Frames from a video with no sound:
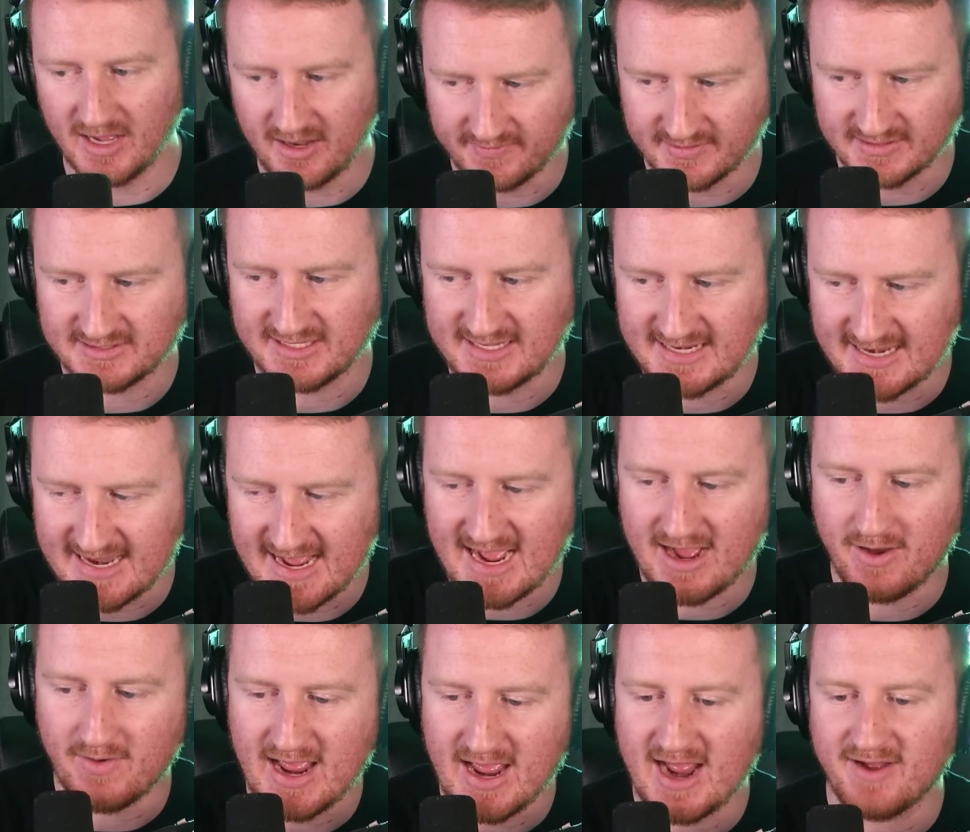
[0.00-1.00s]
obviously
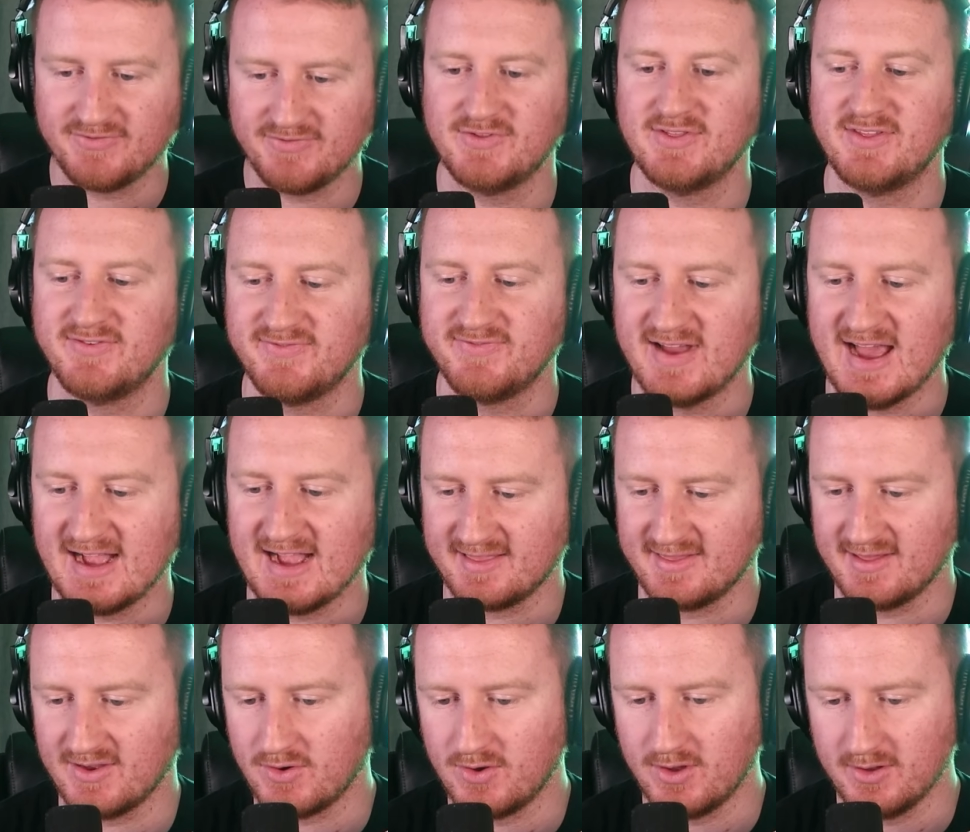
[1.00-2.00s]
now after the
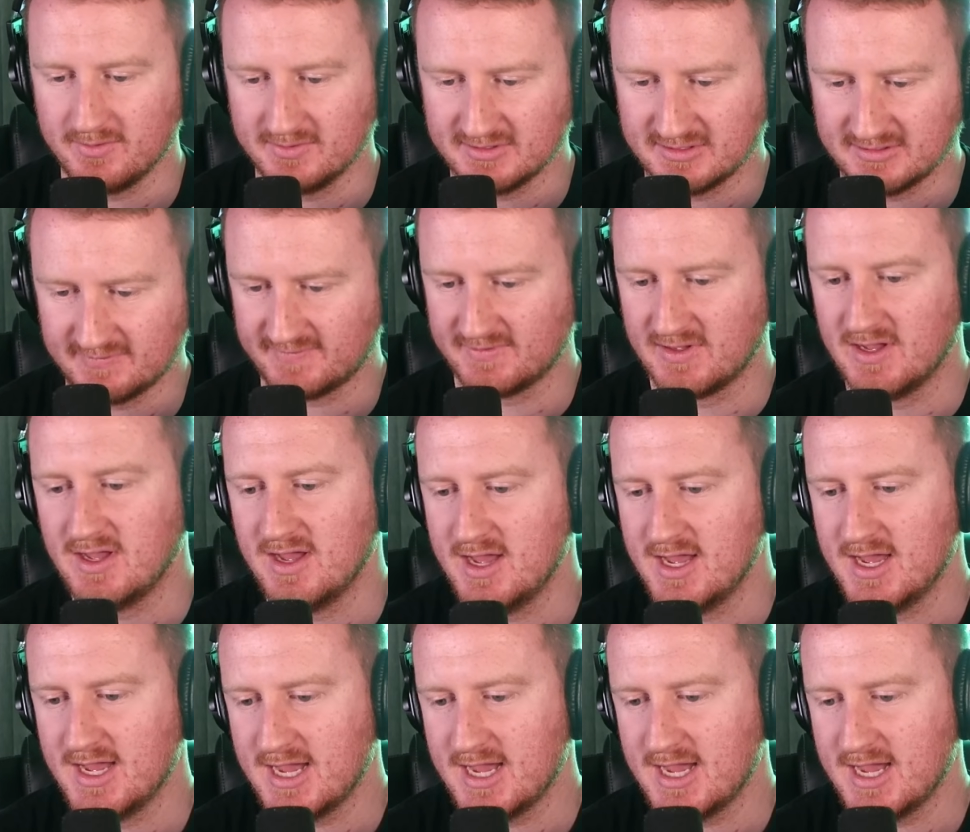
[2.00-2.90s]
fact, that call was